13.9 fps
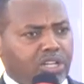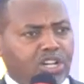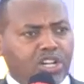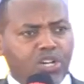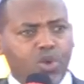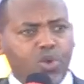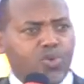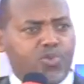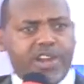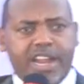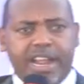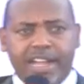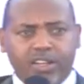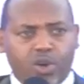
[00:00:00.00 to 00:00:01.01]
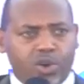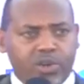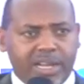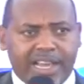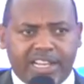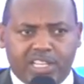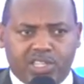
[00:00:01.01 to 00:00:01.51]
glory and
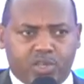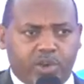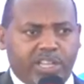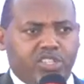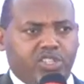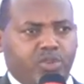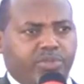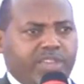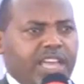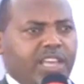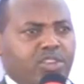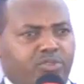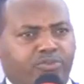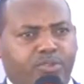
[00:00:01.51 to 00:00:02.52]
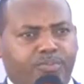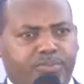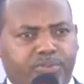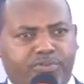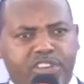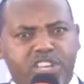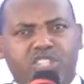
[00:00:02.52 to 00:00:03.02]
honor is unto you. Thank you for
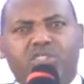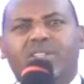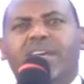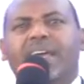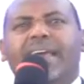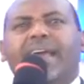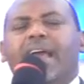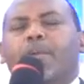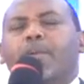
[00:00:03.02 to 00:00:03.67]
provision. And